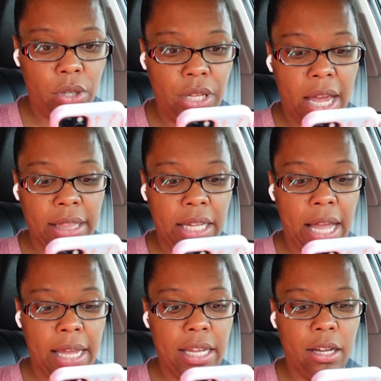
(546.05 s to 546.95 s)
Yeah, I think
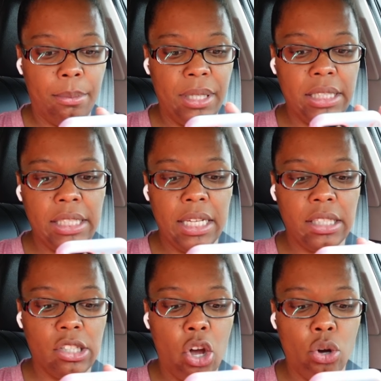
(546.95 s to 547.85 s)
I am. This
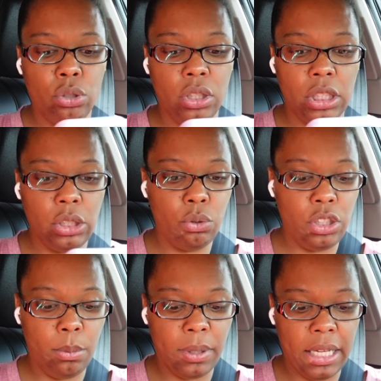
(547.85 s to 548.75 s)
says go to the
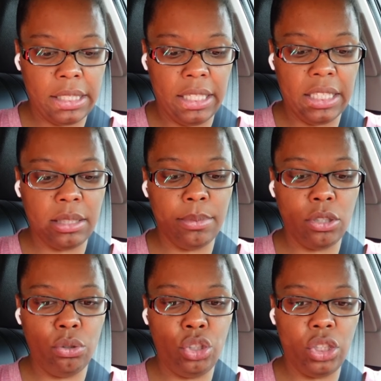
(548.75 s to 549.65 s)
sushi place and get some
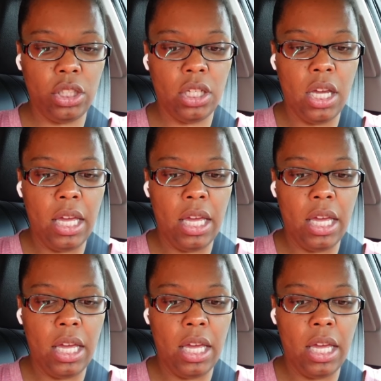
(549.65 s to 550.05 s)
sushi